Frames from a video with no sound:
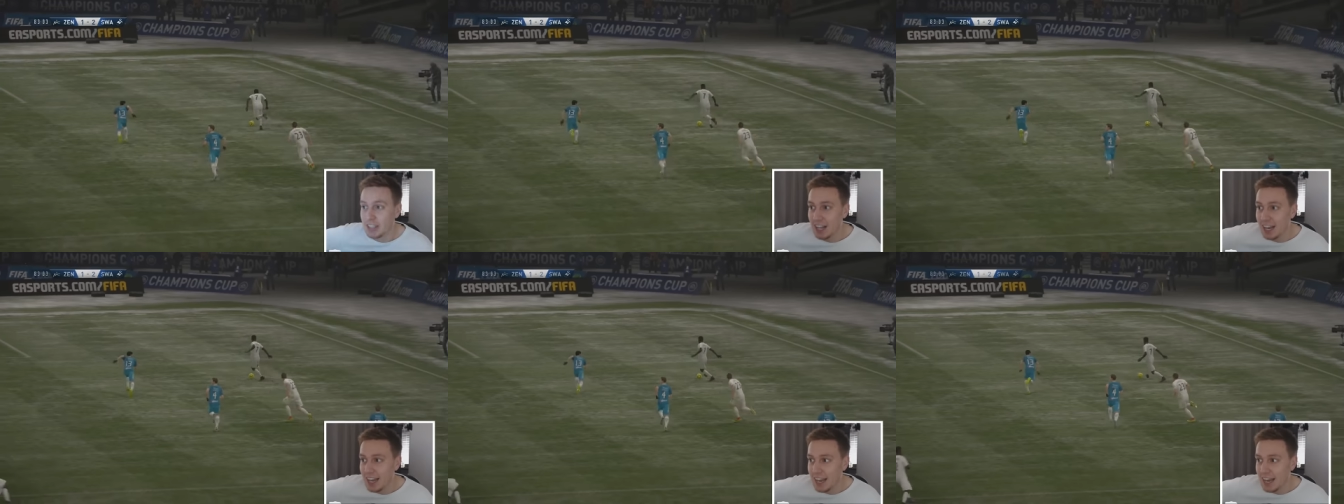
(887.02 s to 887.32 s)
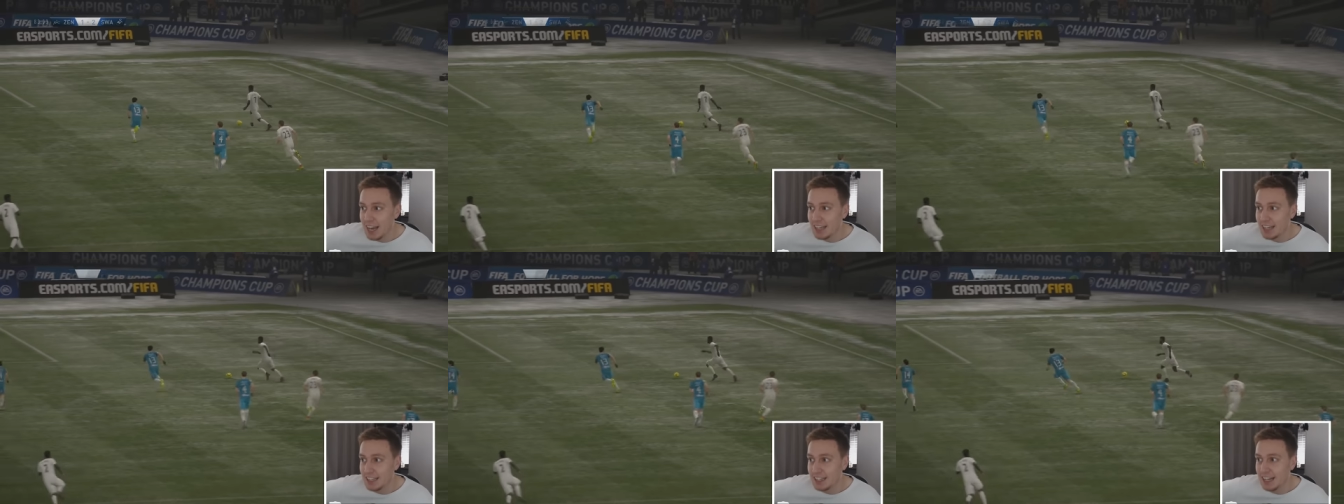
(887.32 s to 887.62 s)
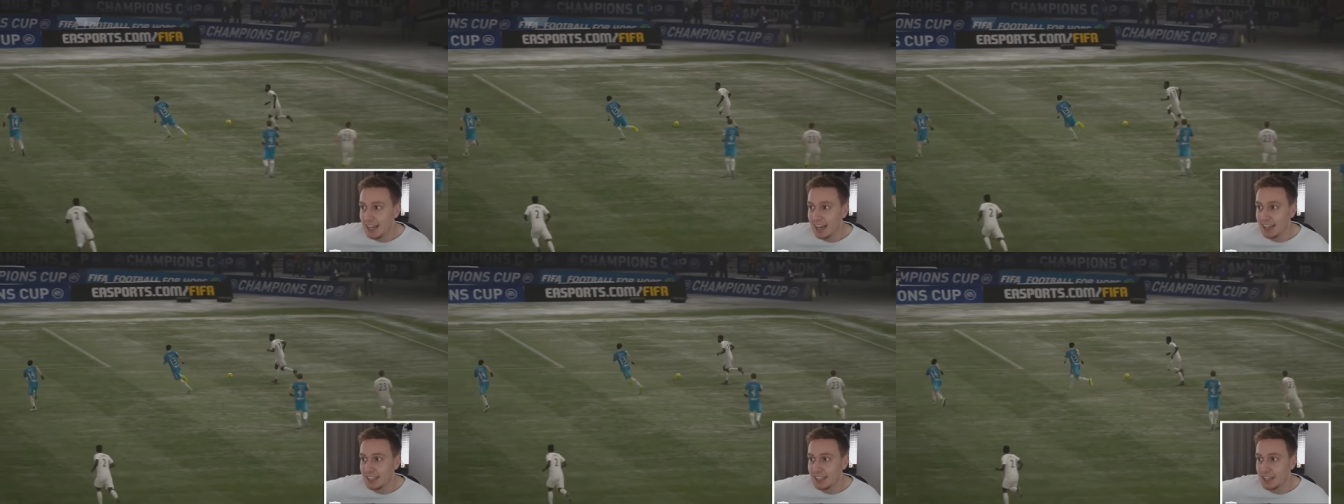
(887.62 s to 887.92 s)
a late,
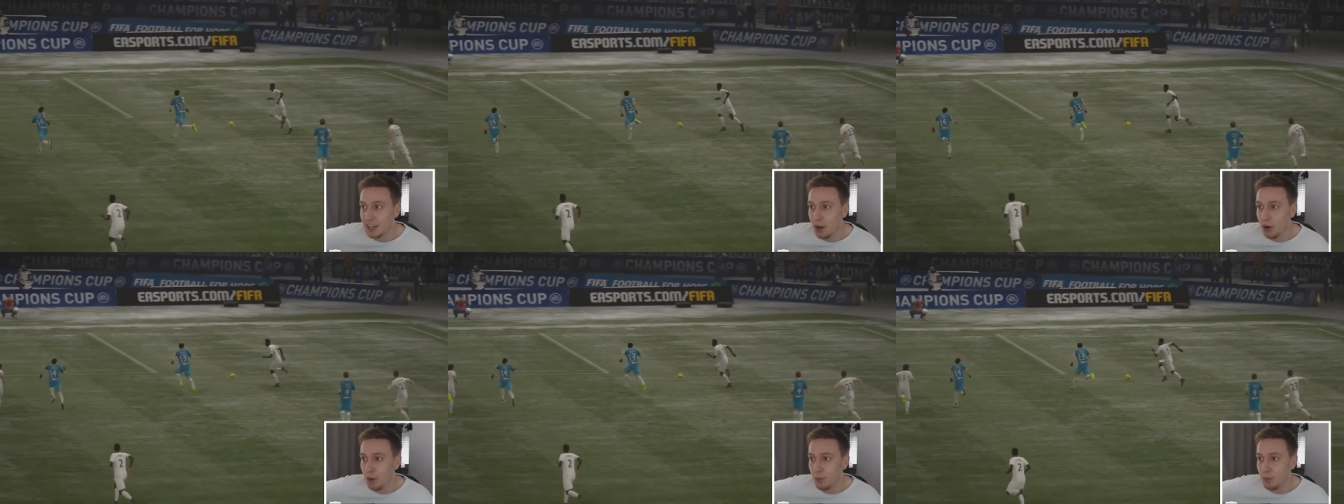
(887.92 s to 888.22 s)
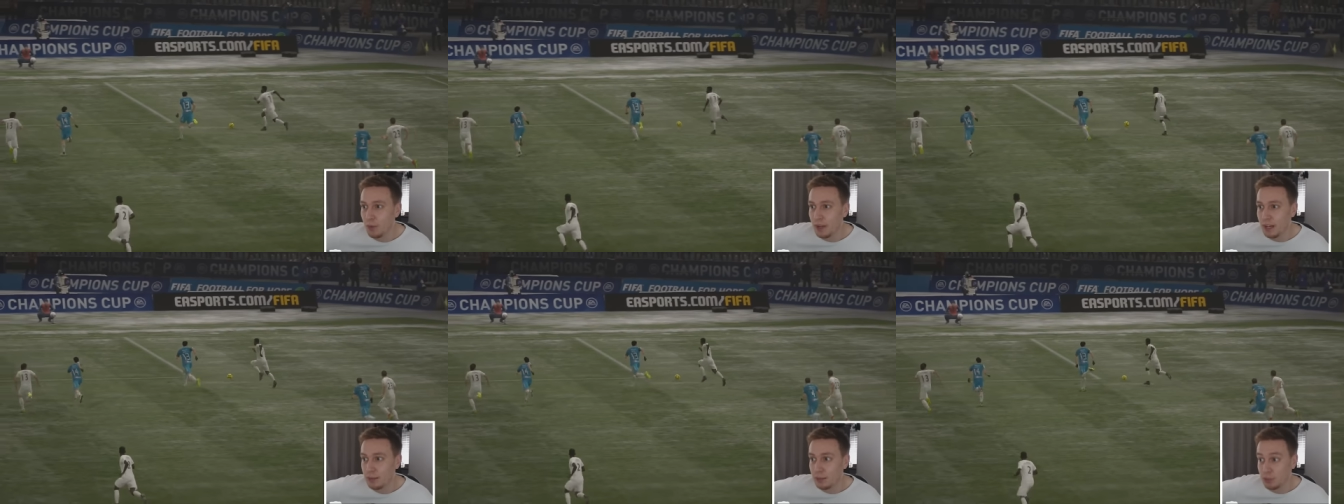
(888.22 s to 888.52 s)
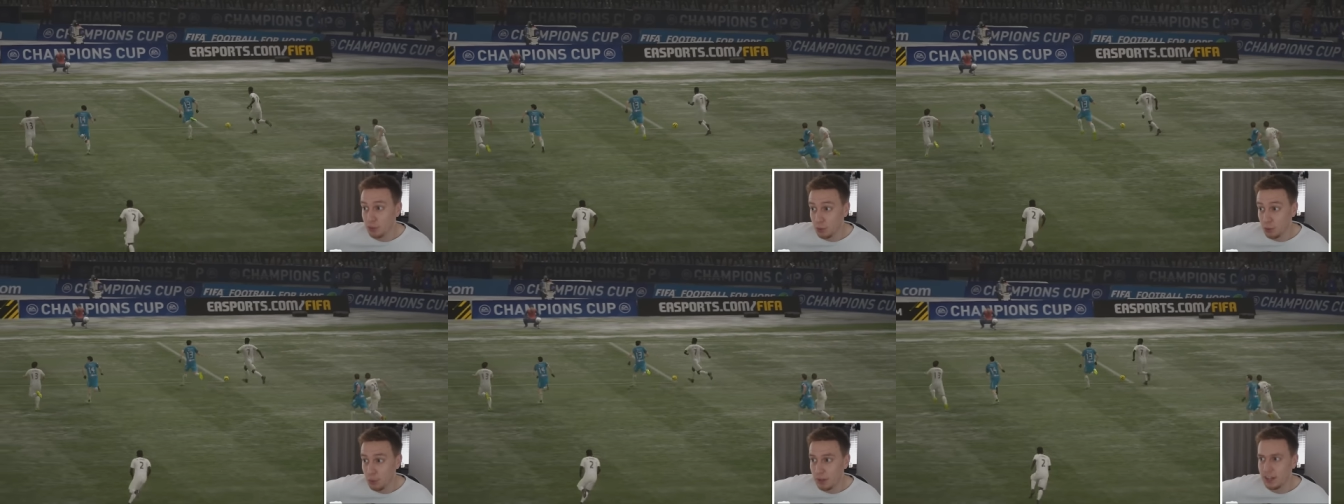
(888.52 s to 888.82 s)
late goal.
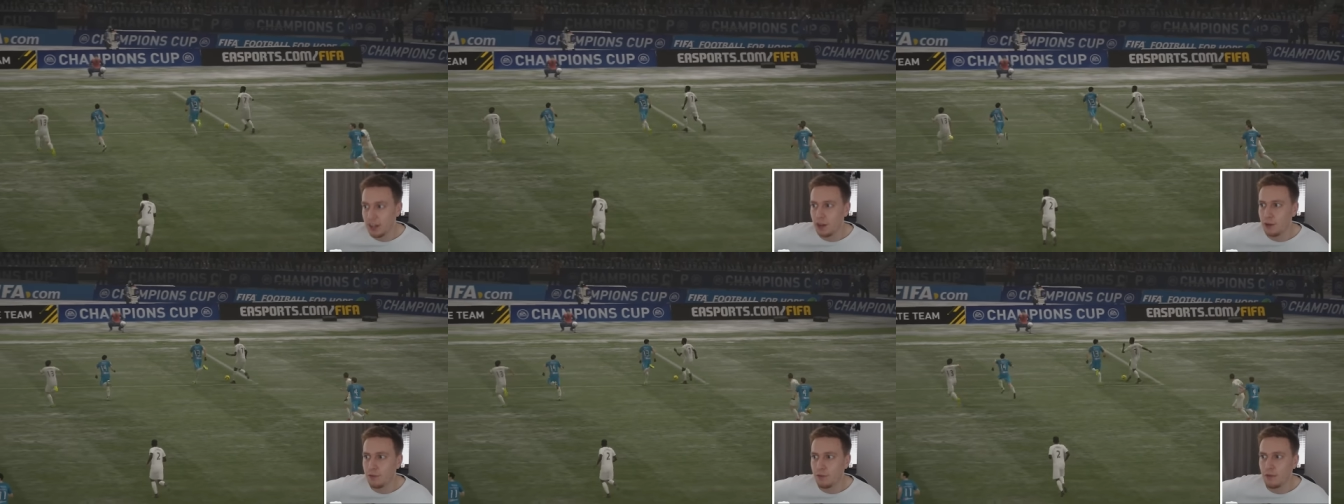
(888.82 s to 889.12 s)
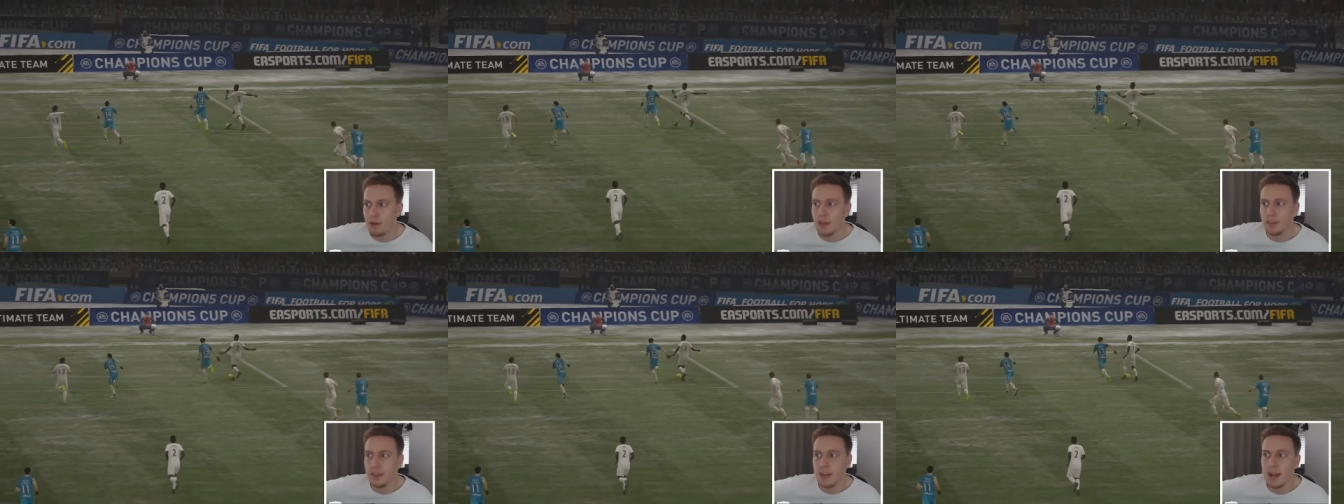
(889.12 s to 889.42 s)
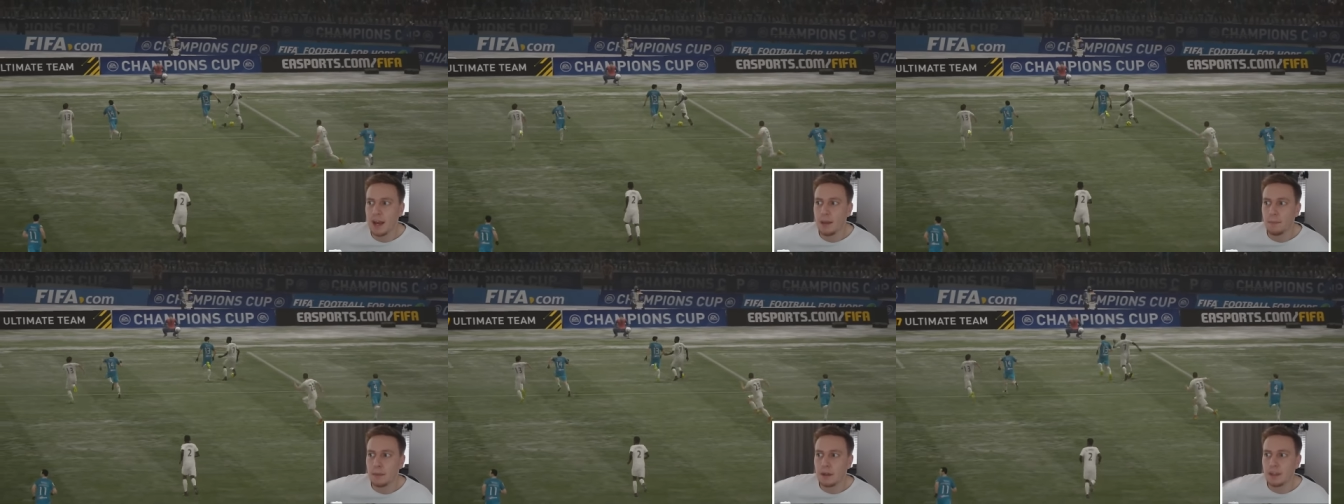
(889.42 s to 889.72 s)
Williams thought he'd overrun
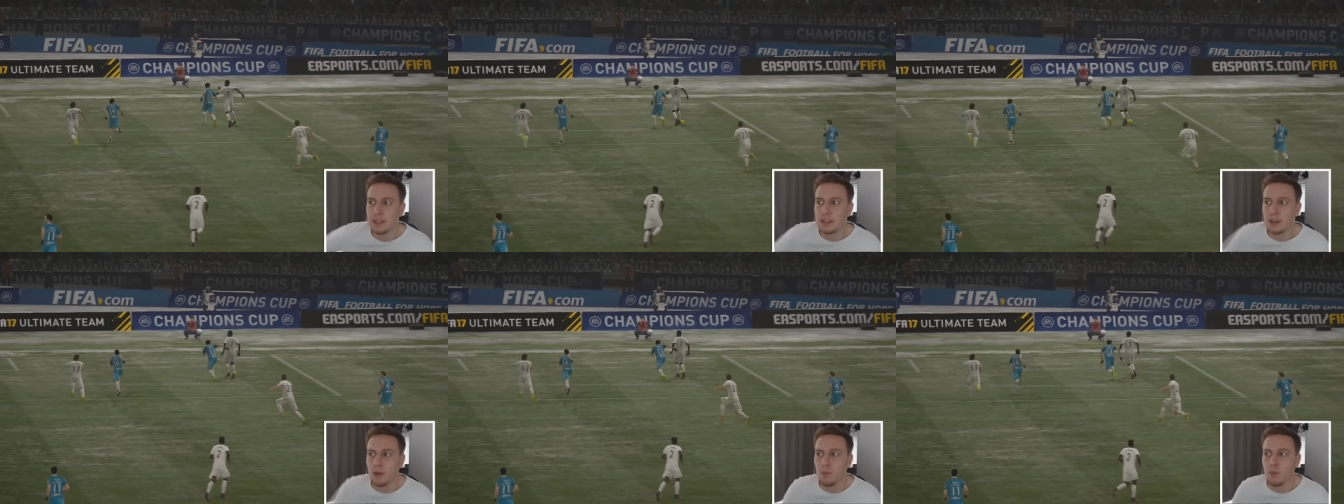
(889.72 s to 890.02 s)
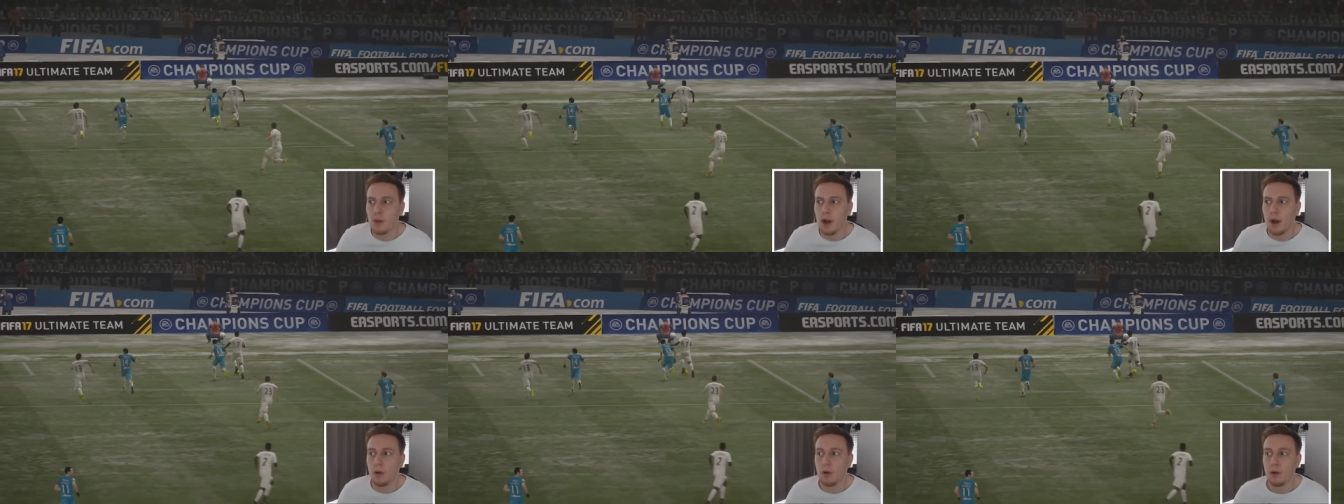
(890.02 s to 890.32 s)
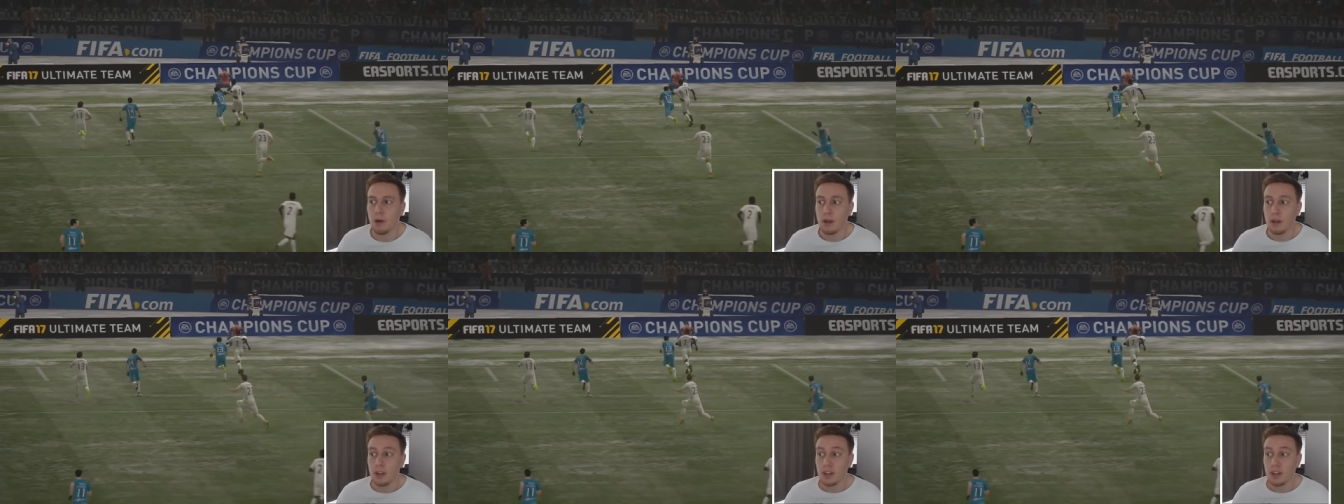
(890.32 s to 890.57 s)
that, but he done well.